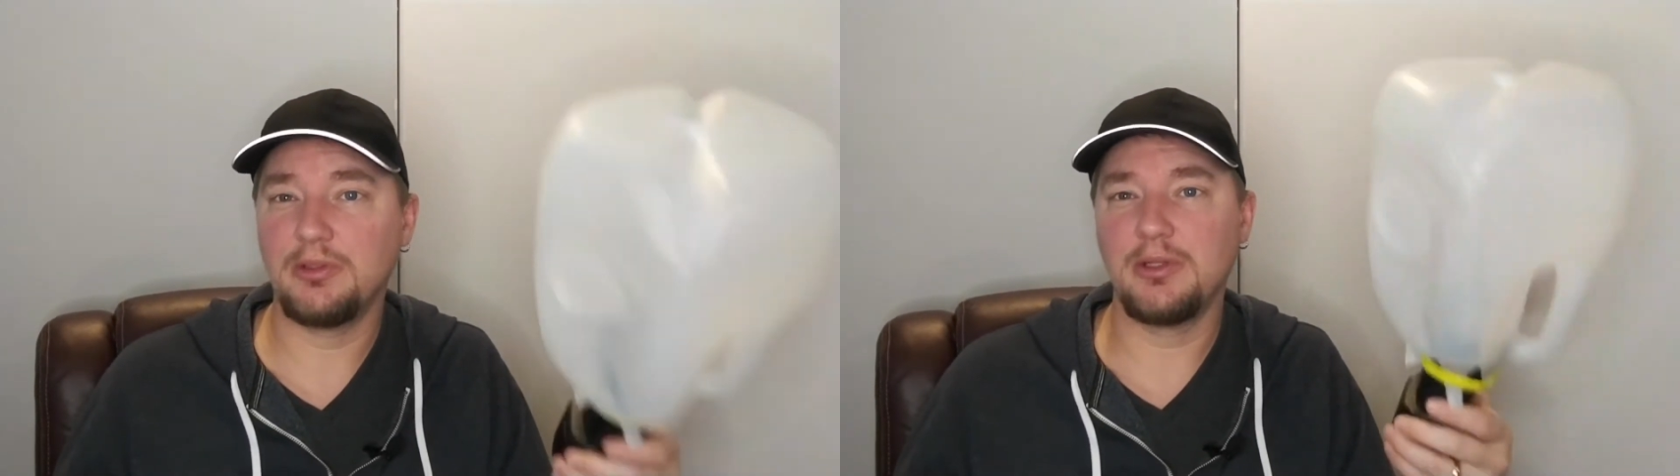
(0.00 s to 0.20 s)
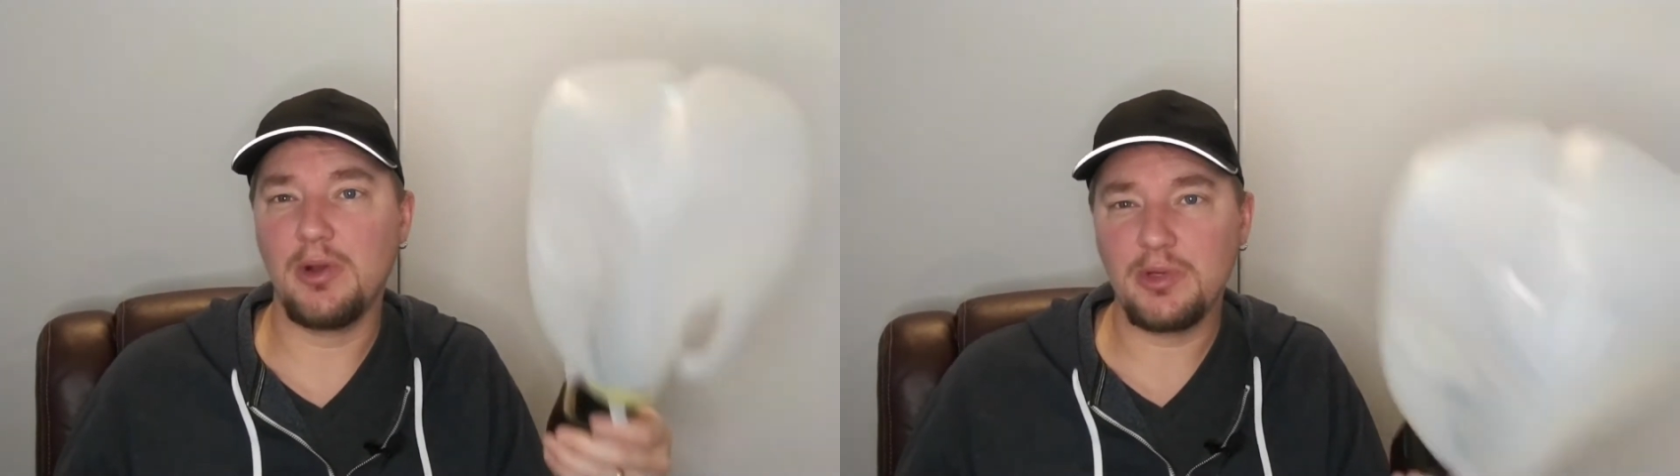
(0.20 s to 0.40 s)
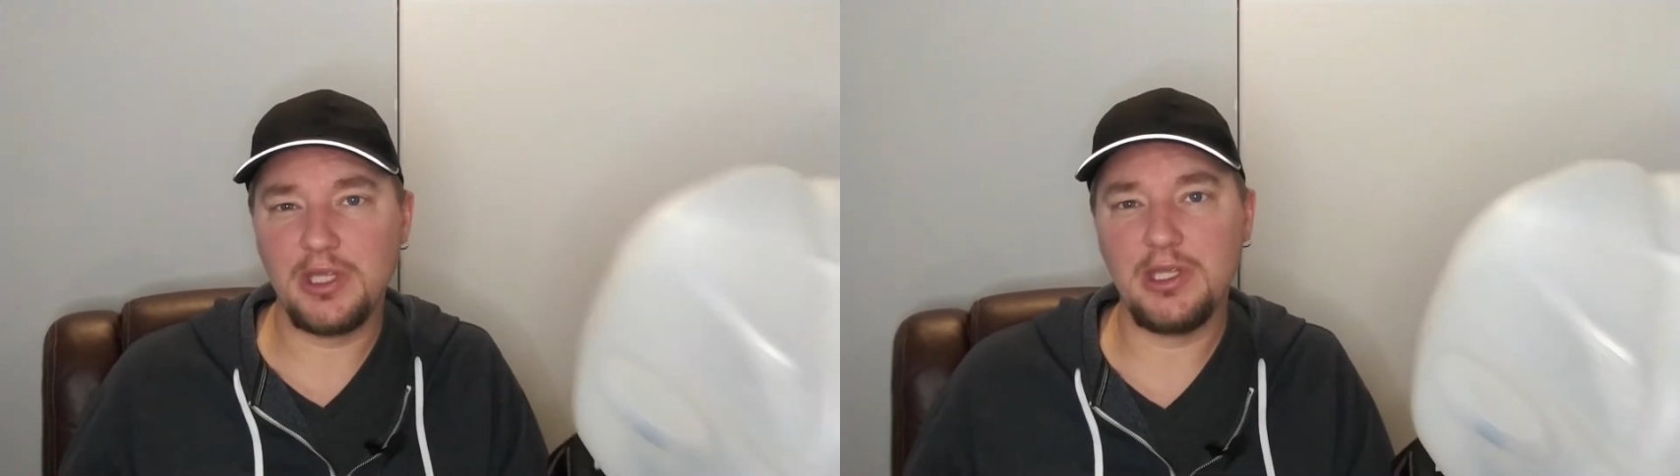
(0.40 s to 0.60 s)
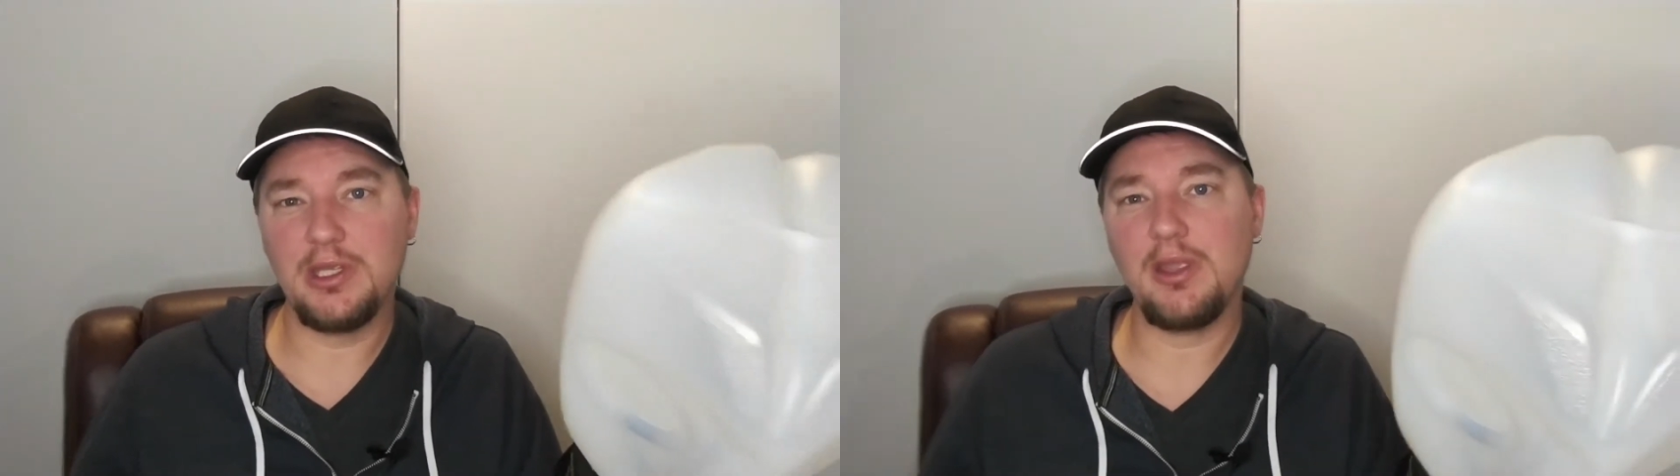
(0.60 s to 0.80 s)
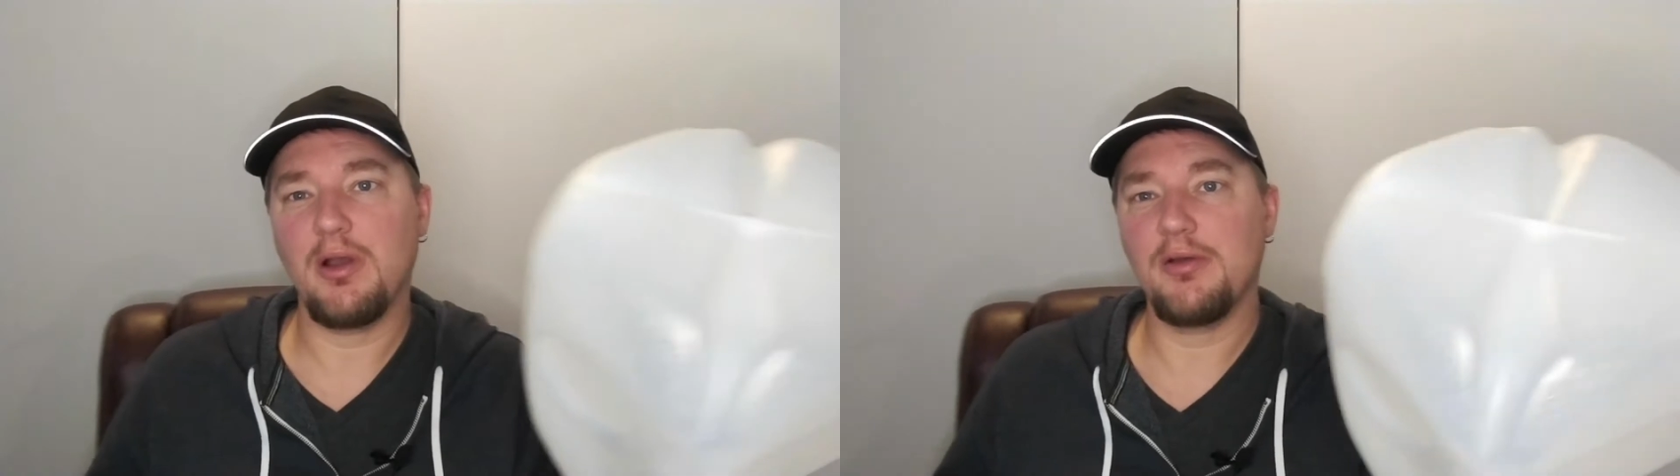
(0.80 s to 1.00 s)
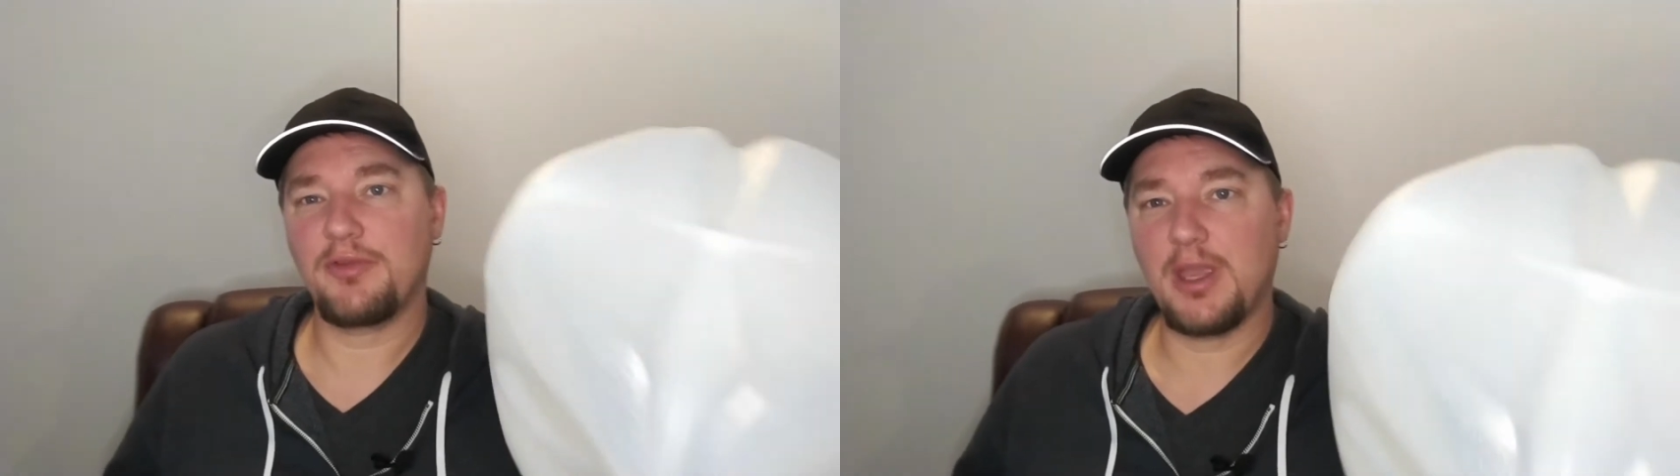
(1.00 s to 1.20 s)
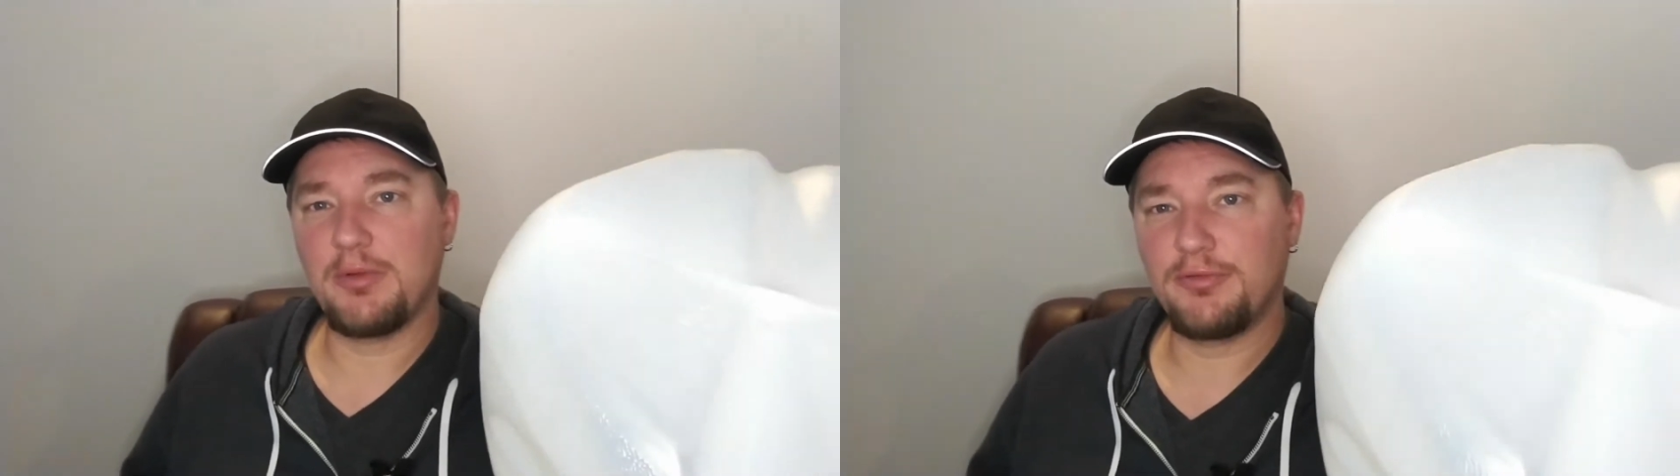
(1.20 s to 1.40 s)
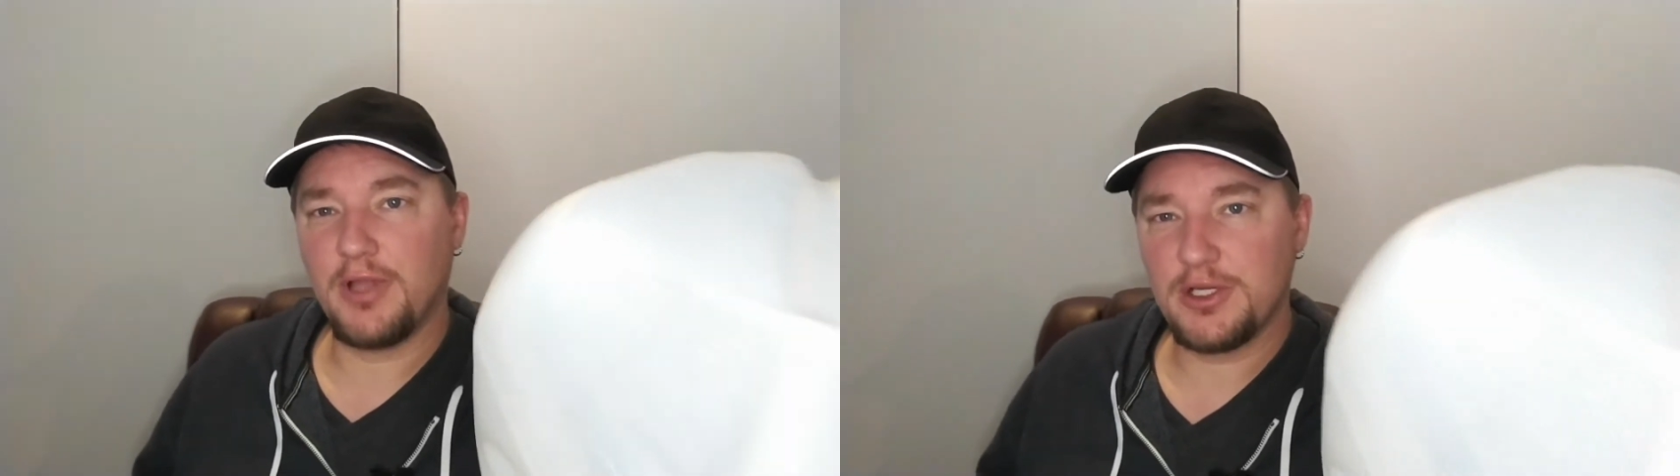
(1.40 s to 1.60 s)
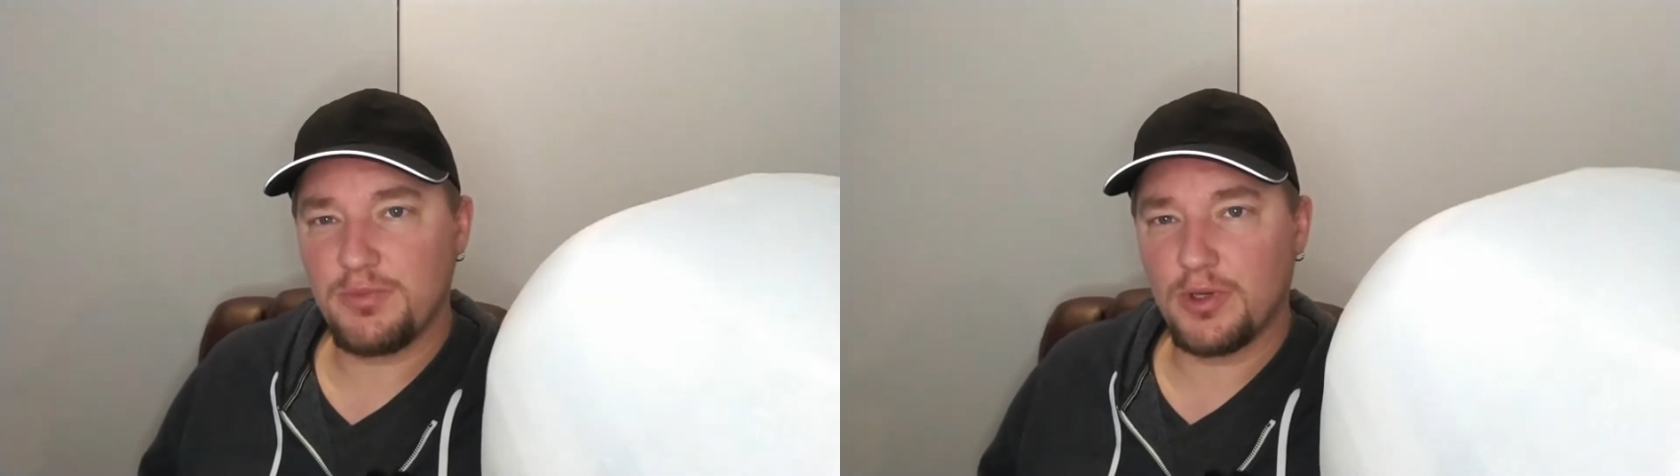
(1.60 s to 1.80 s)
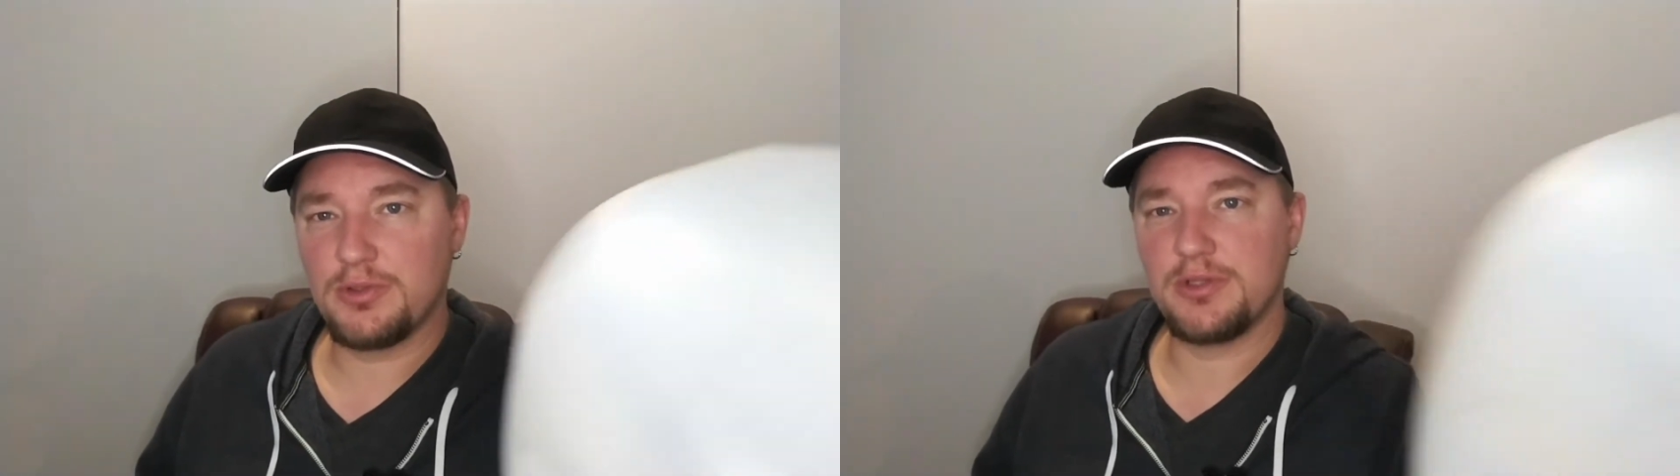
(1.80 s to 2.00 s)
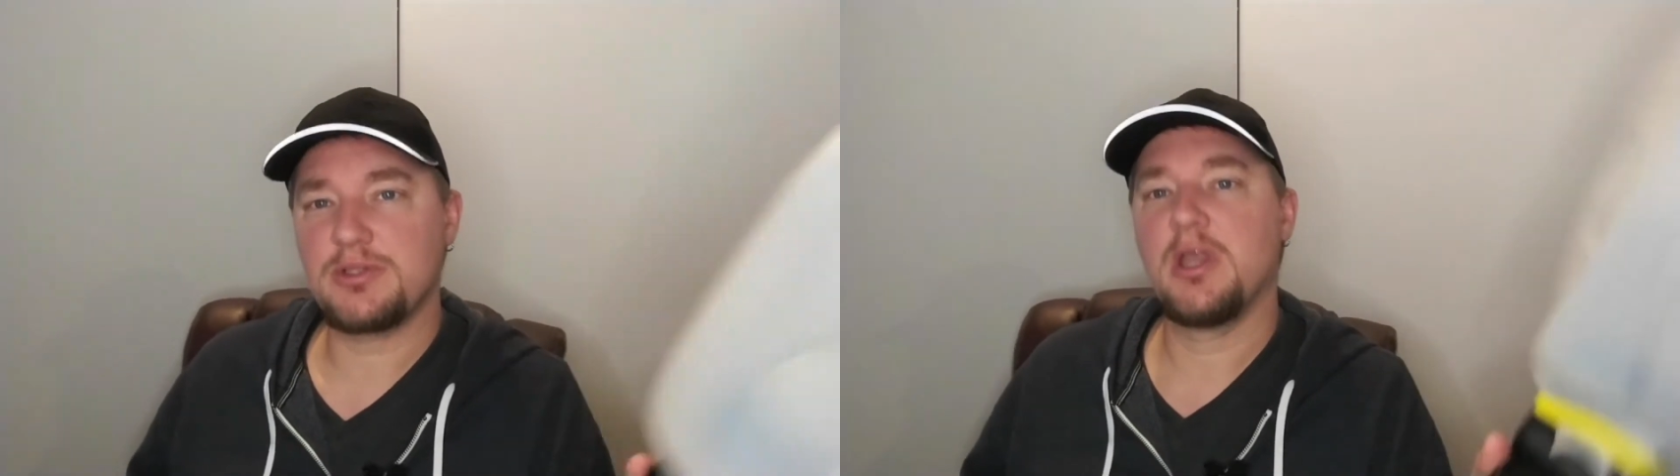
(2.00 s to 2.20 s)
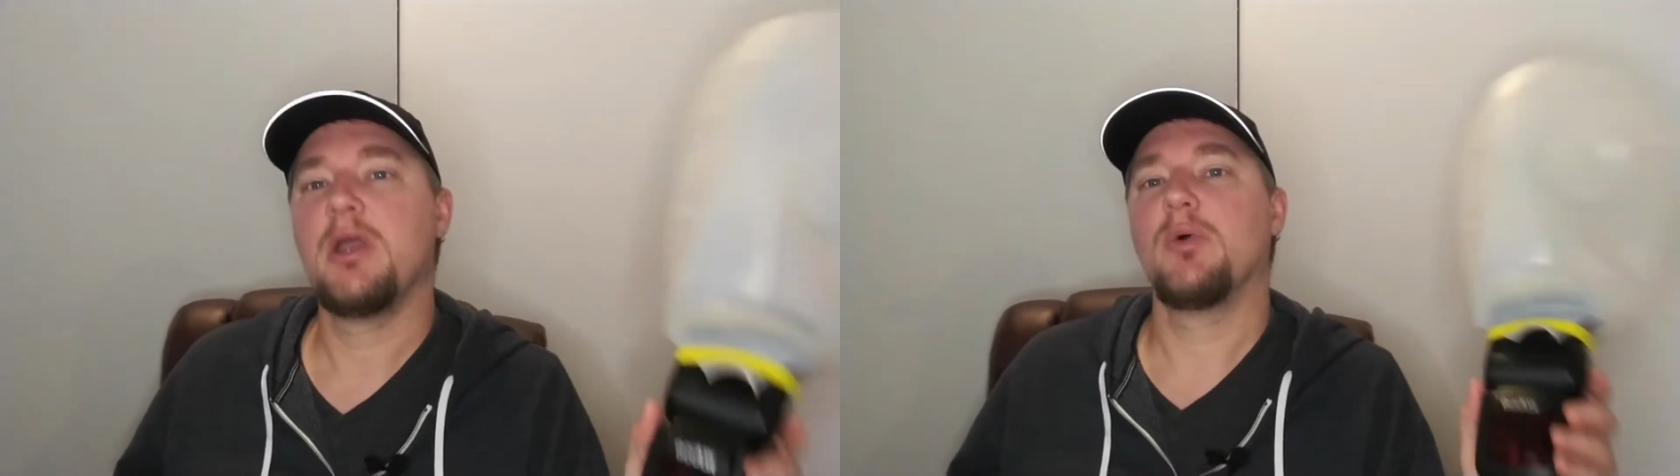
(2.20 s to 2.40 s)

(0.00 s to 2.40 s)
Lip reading: low-key off-camera flash portraits.